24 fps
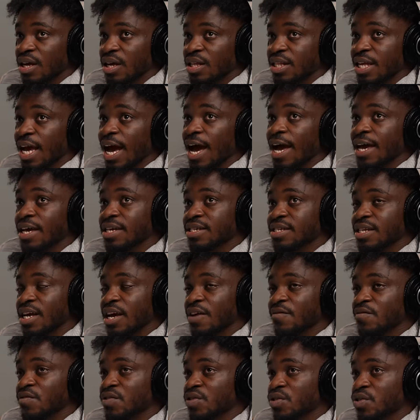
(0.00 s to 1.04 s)
the highest I
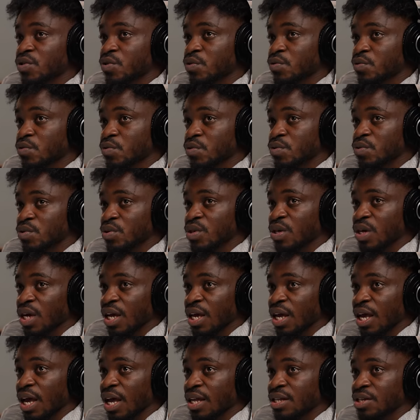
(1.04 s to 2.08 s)
ever sold
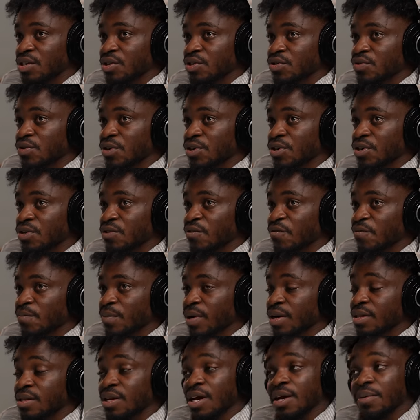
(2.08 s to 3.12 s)
an illustration of
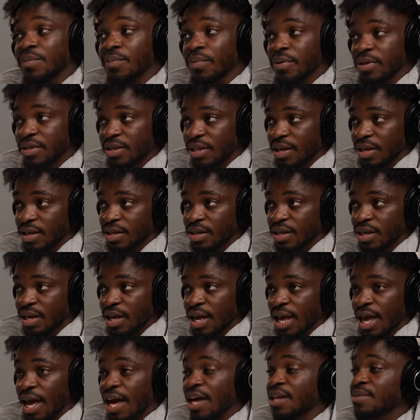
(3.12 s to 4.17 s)
mine that I printed
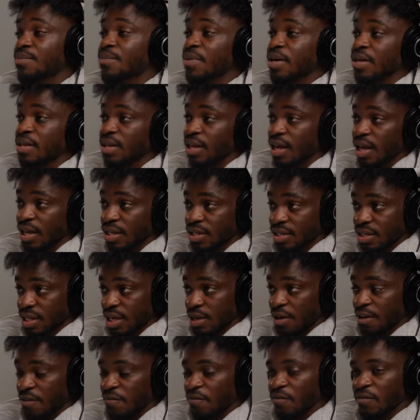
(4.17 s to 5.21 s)
and made as
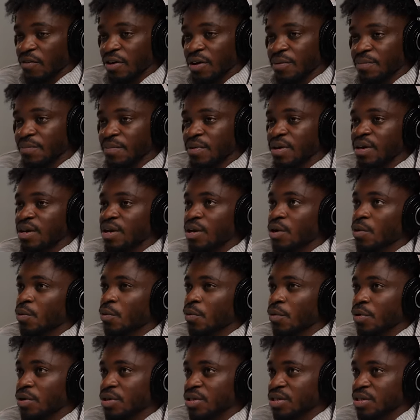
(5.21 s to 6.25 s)
a frame
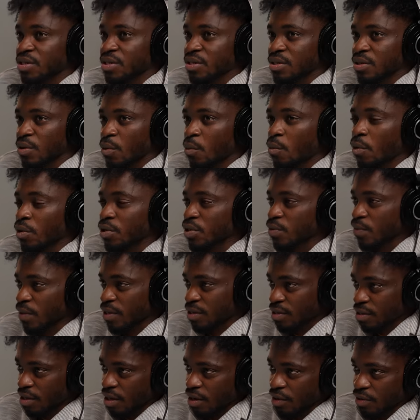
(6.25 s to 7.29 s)
was
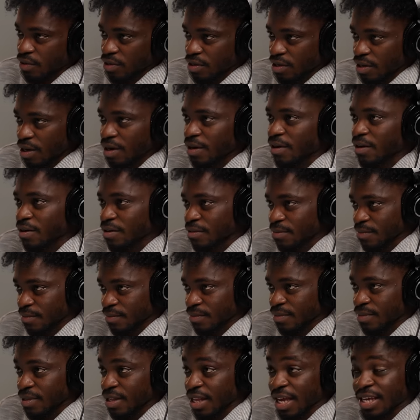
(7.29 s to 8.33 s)
120,000 naira.
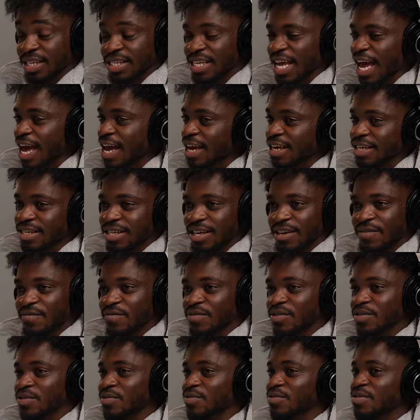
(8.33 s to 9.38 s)
That's the highest I ever
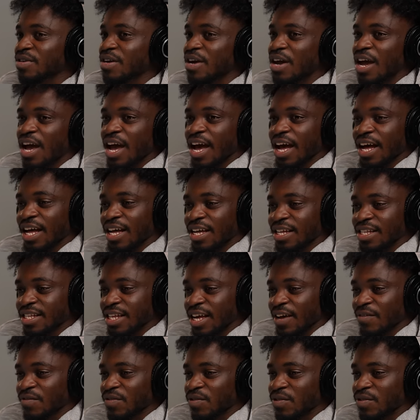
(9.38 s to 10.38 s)
sold. And I've